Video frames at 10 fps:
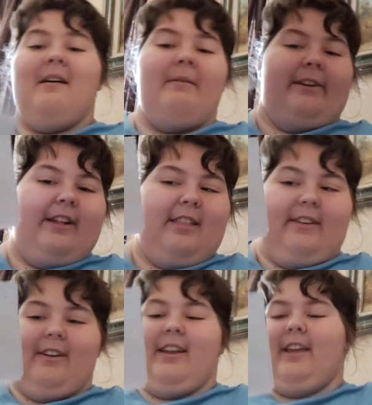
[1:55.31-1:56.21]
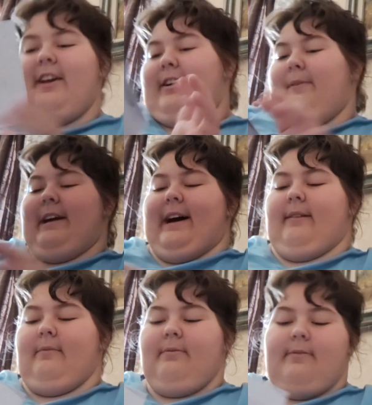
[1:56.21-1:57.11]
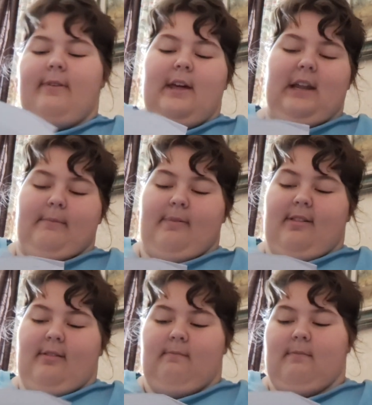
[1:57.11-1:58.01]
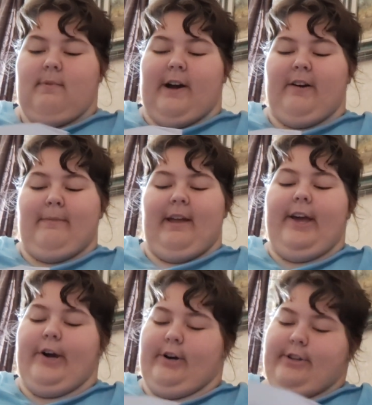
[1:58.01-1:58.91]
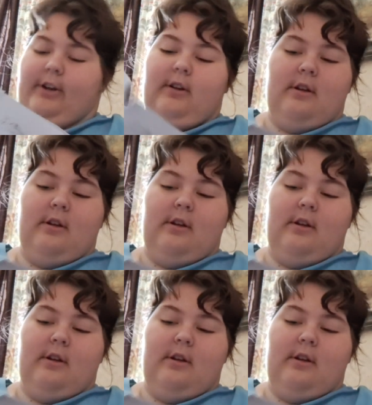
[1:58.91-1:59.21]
Nice. And here we have Flips, our main character.